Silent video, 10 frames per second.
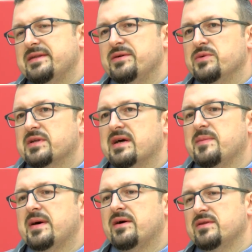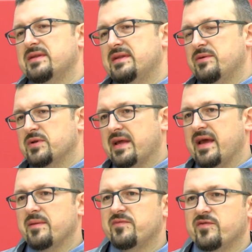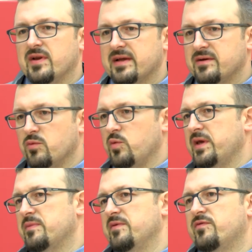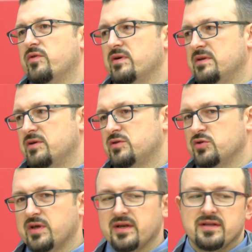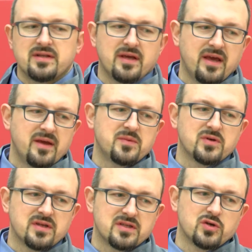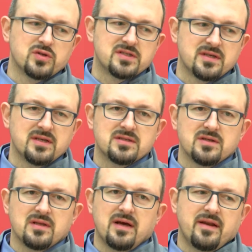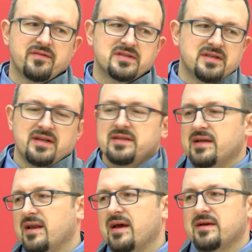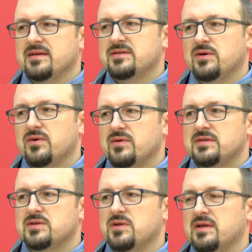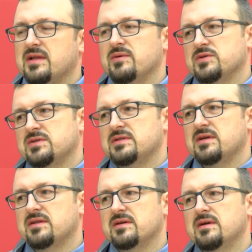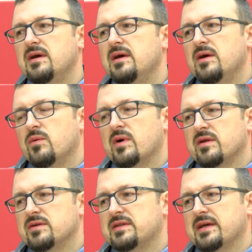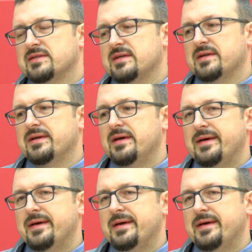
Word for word: You would come out, they would camp for like a week before, you know, to get in the game, to get the good seats. That I never seen anything like it. So, so that that was the other one of the things that.